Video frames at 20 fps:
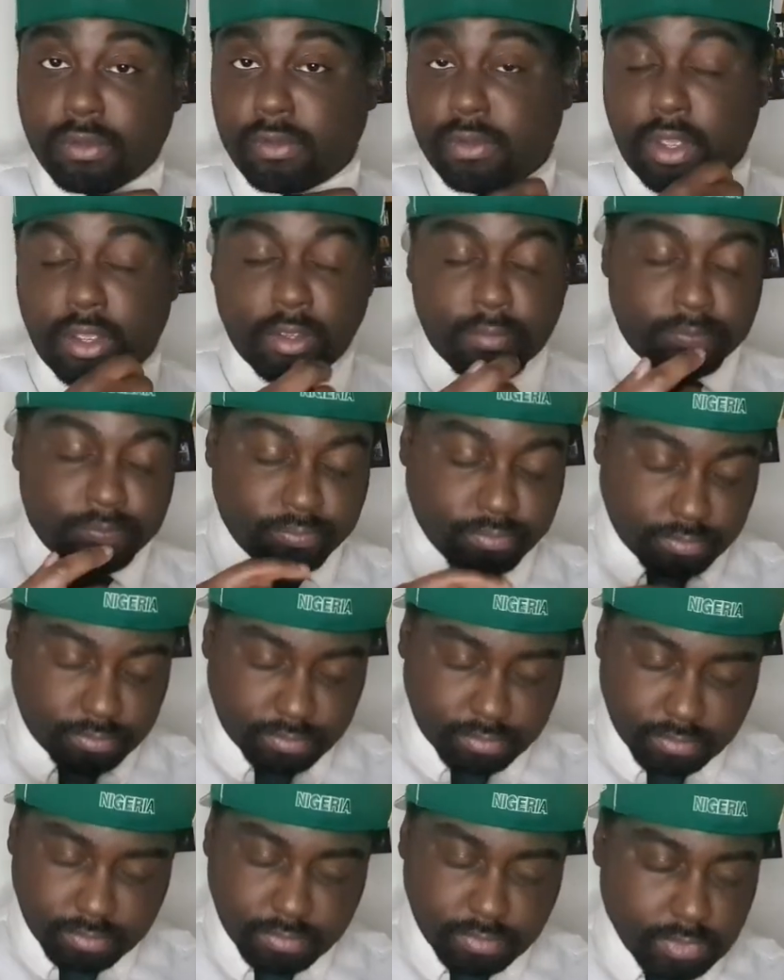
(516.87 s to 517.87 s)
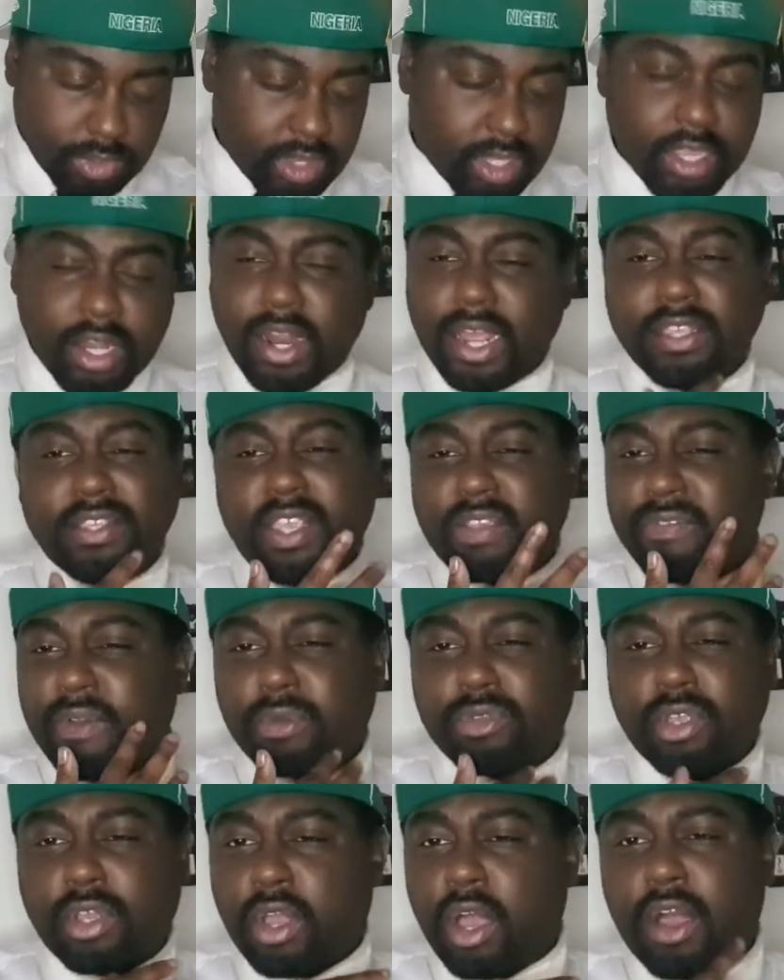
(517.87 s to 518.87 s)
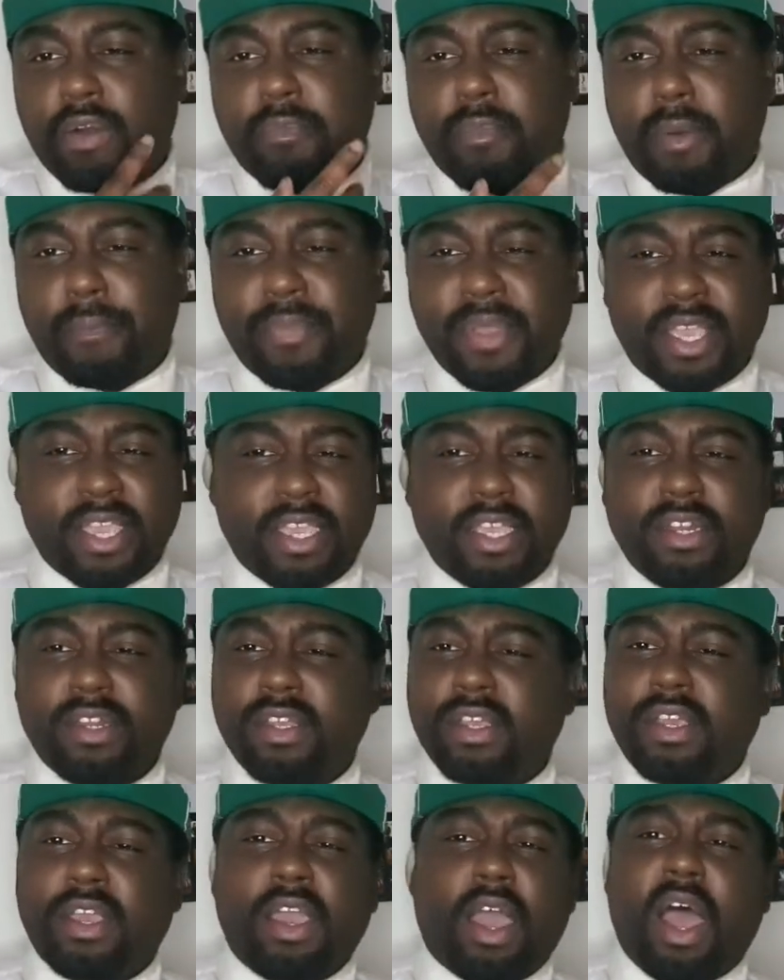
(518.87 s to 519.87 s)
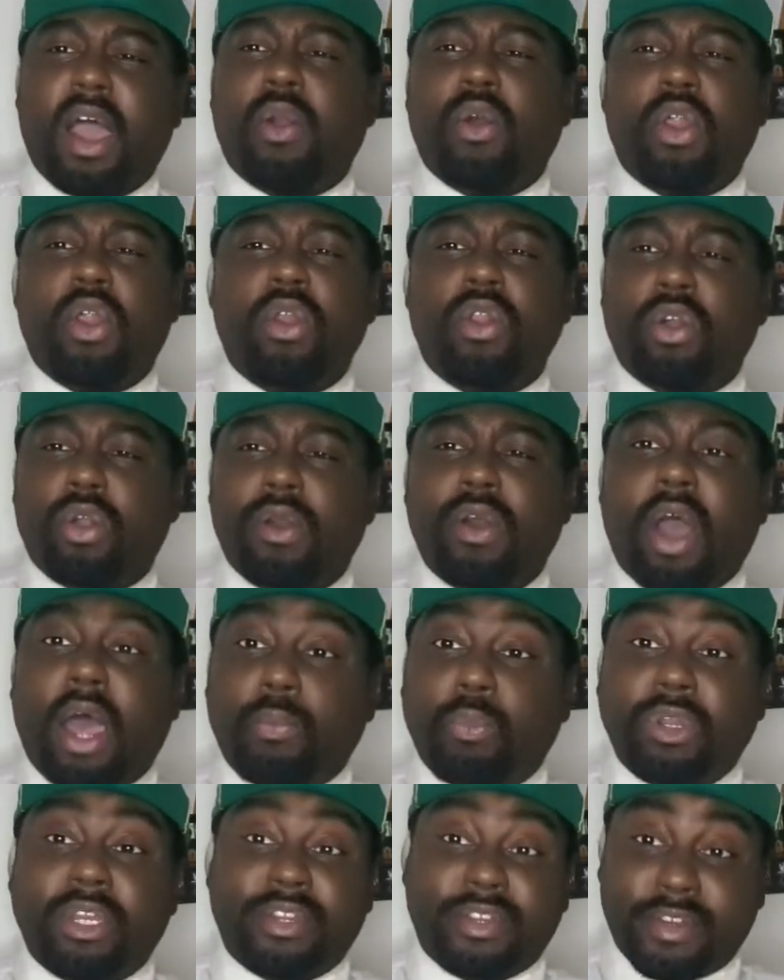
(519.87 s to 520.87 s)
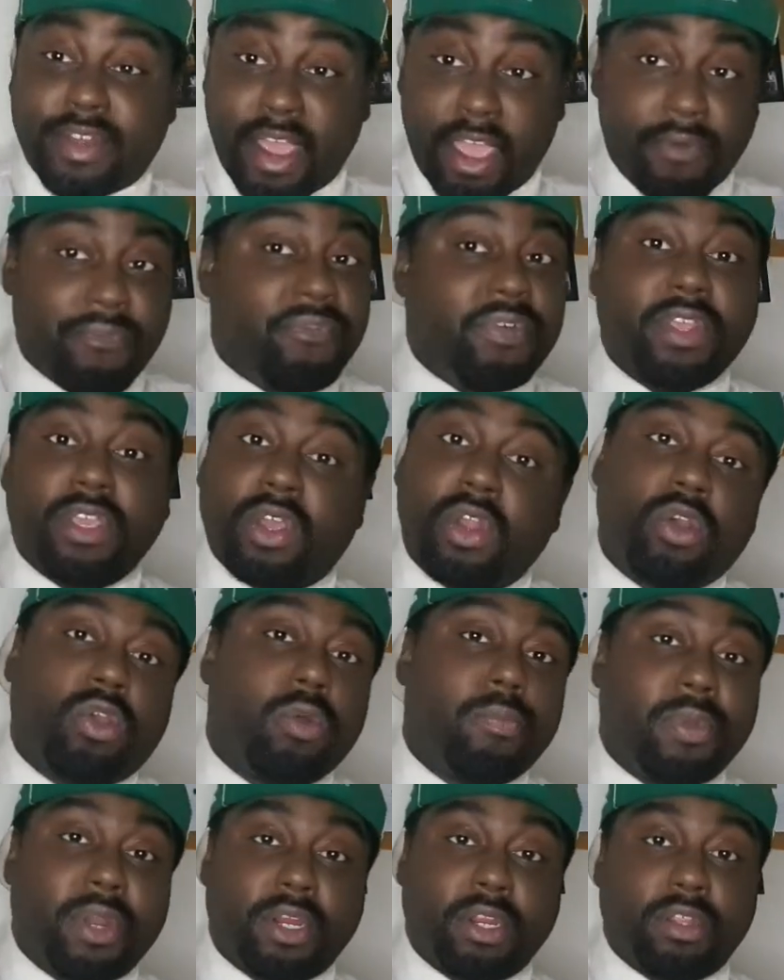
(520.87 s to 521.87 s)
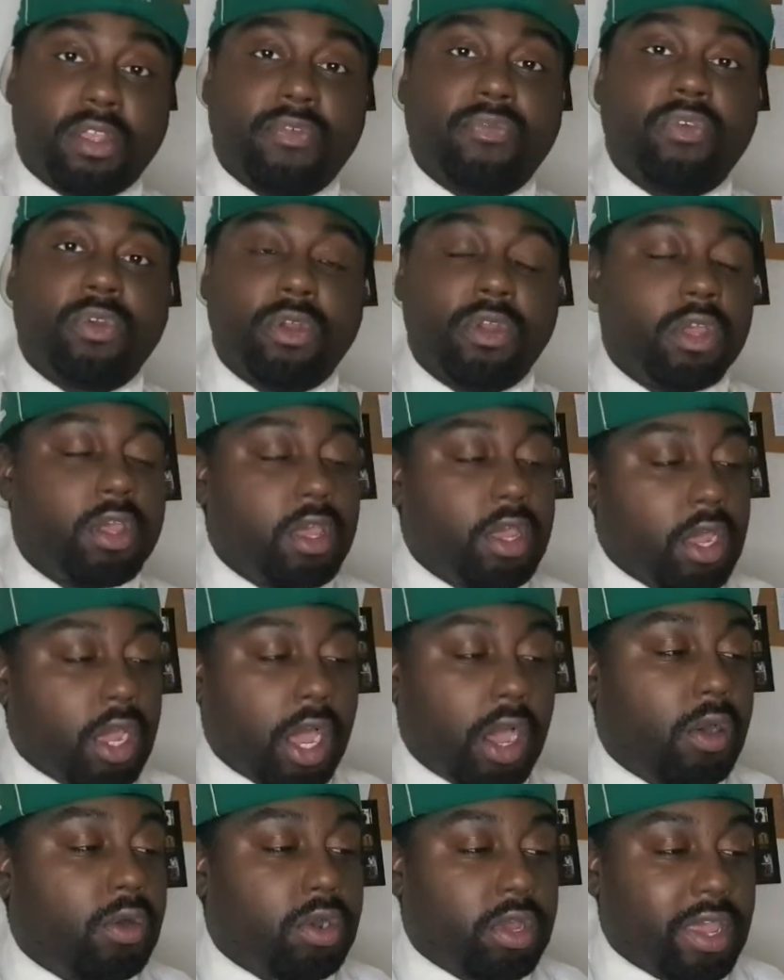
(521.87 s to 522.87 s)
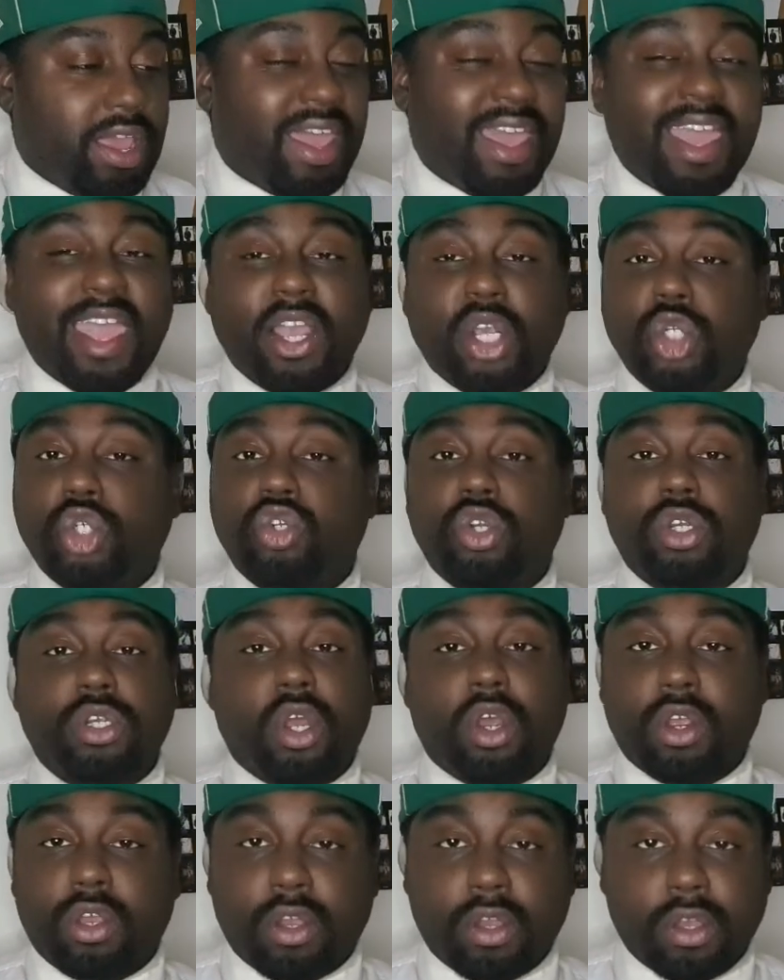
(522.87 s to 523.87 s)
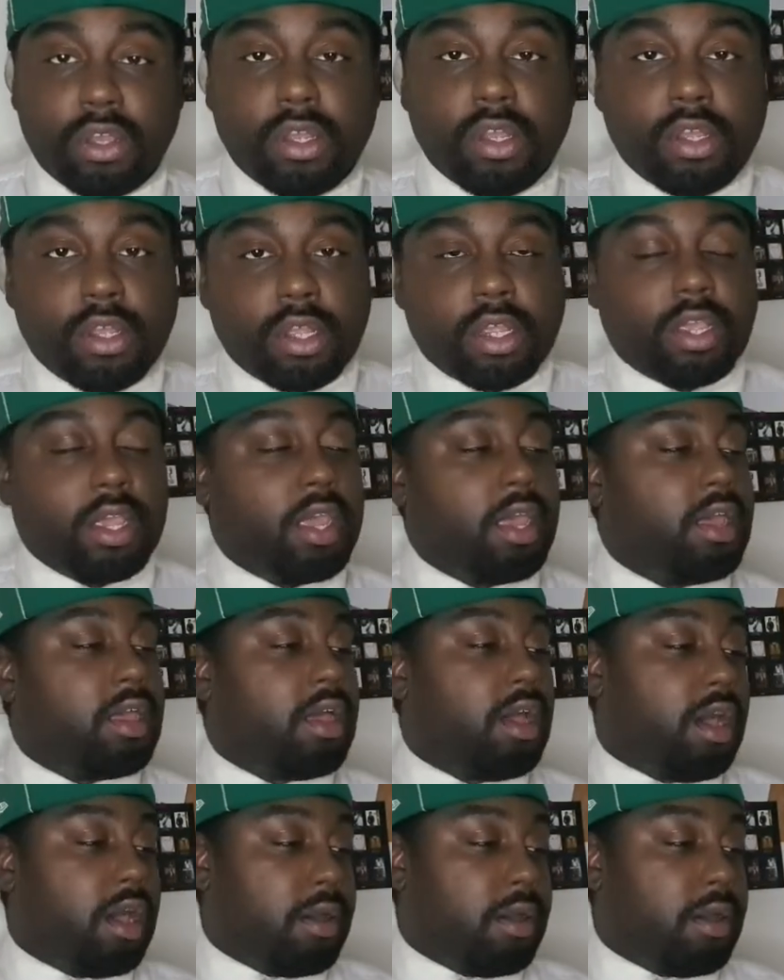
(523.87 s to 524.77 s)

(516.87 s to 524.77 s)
Let's say if I was to cut off my beard, I would definitely look completely different. I would look extra younger. Yeah.